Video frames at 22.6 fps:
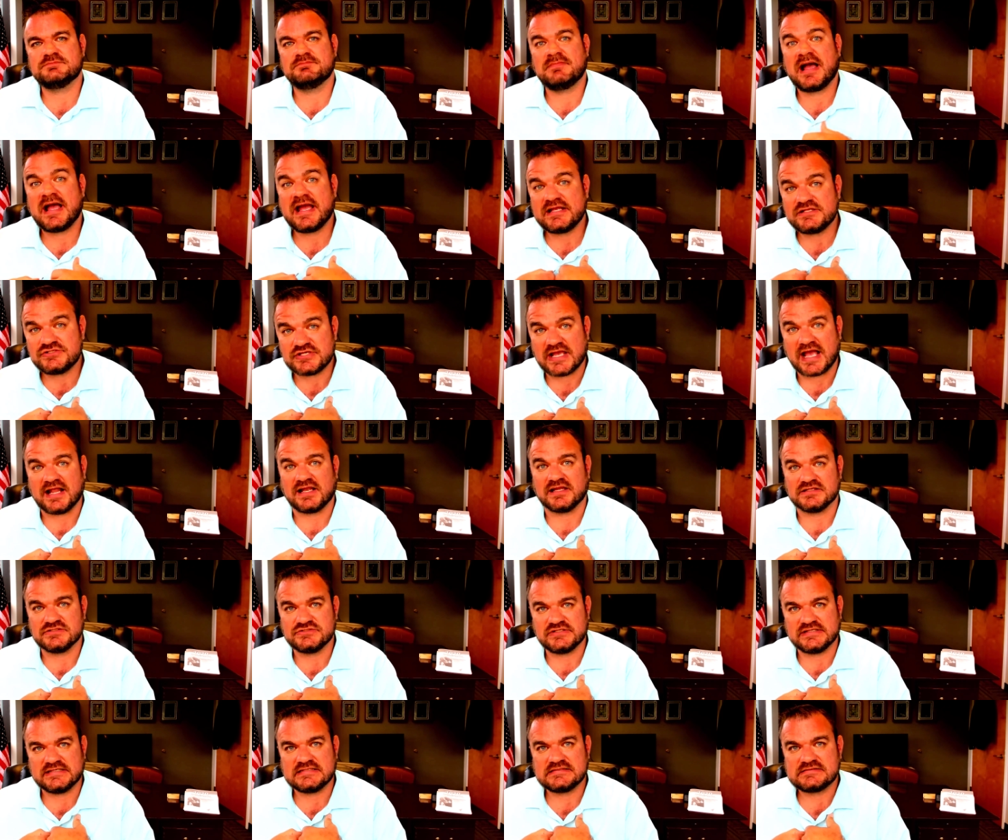My
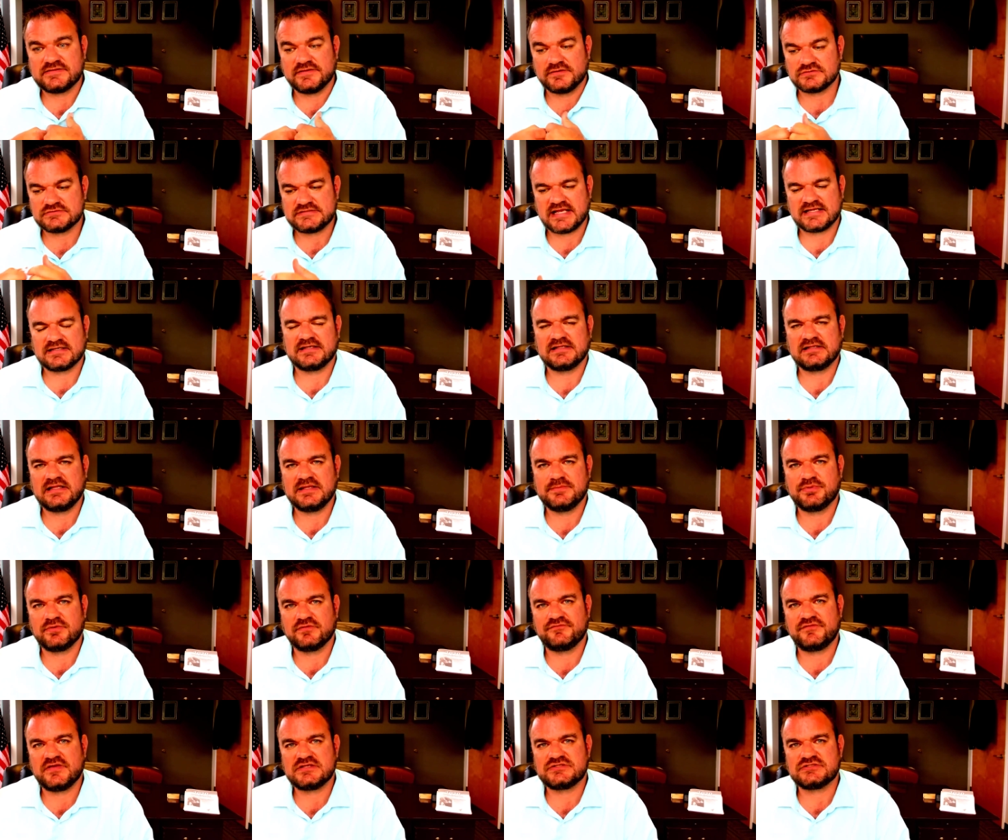challenge is they're technically
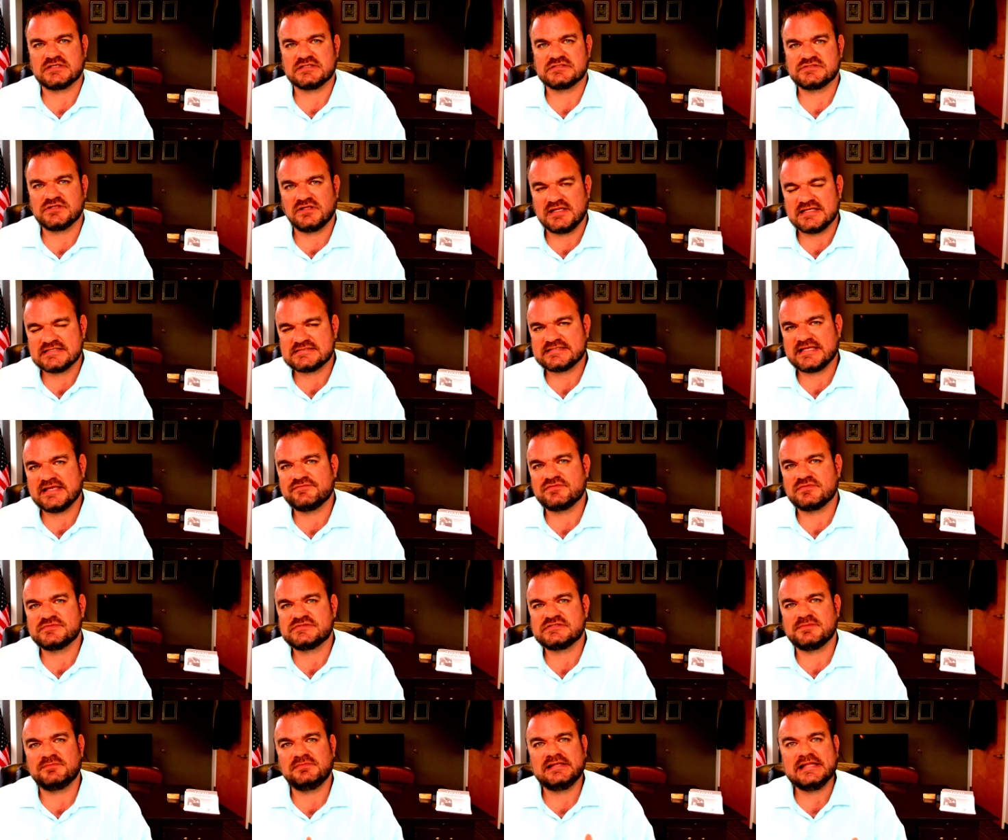proficient, so let's give them
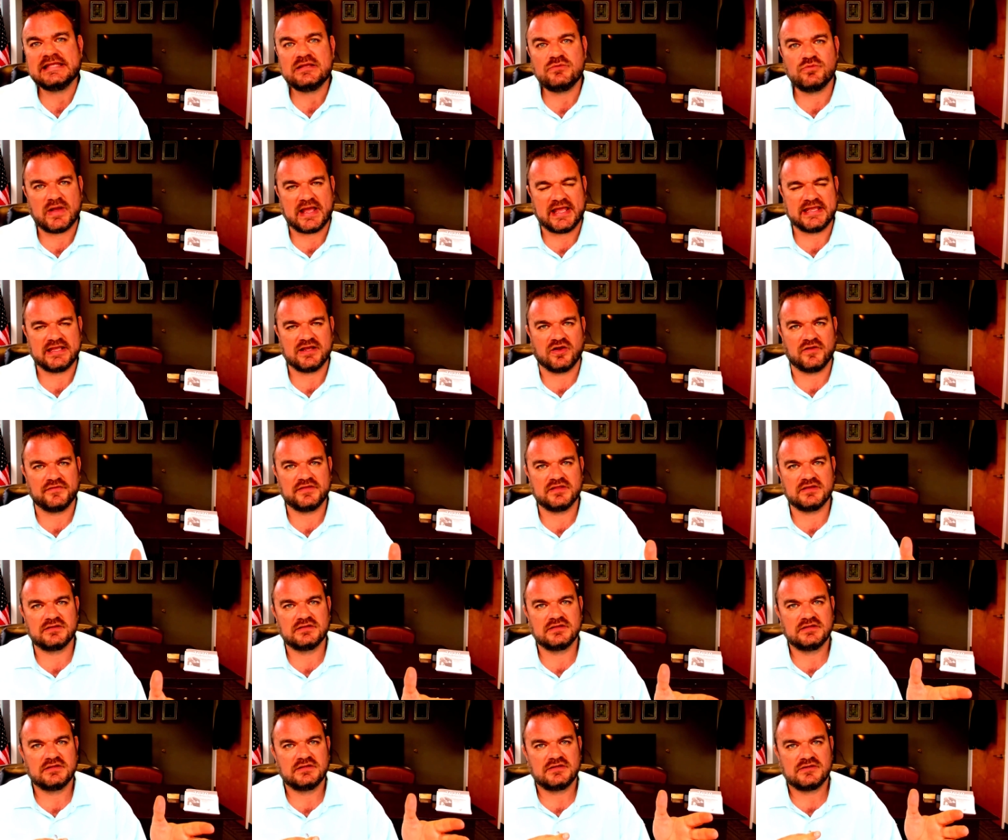some leeway on
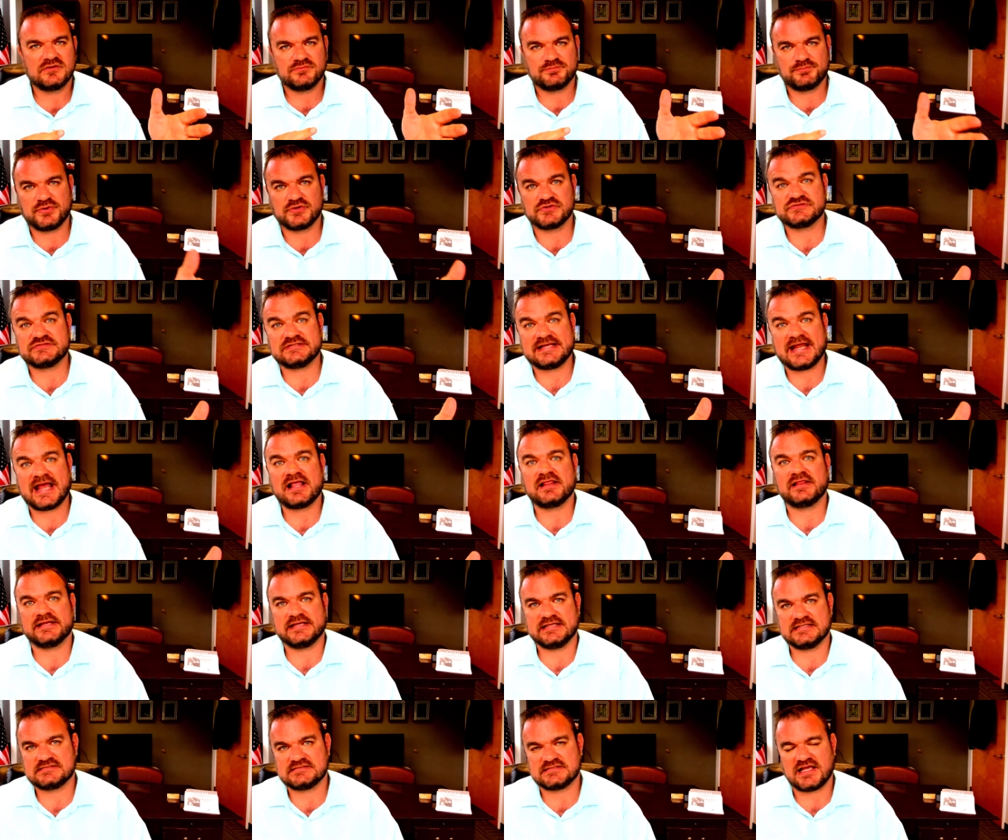the
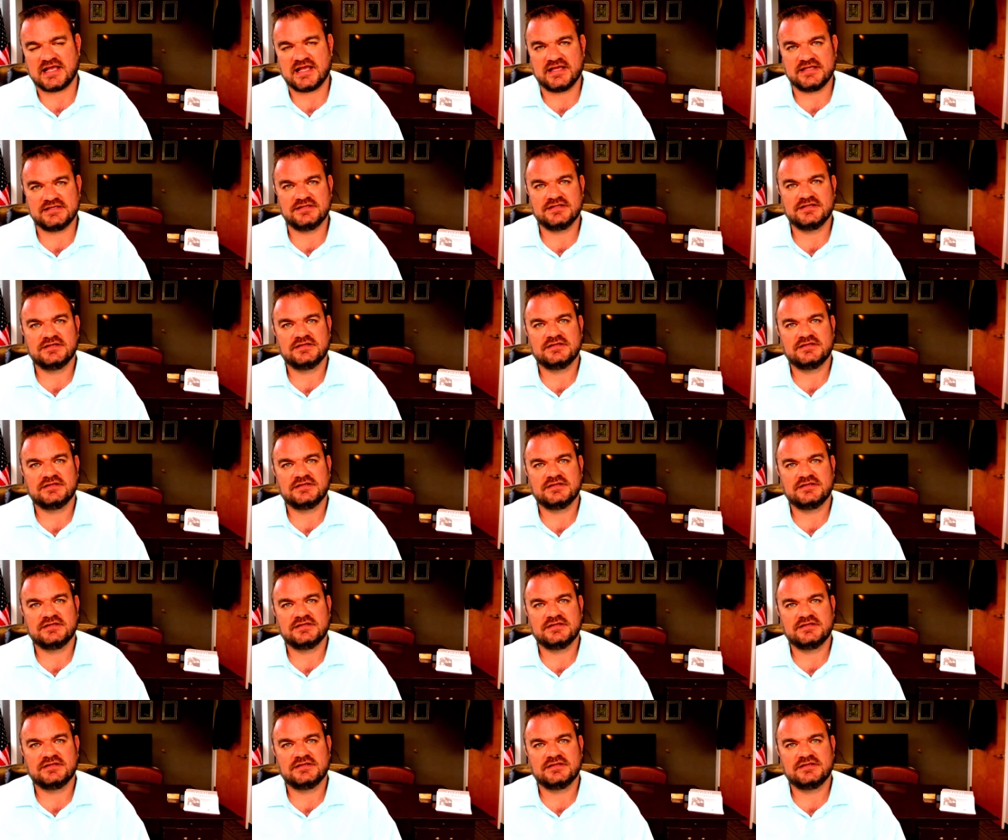personality side.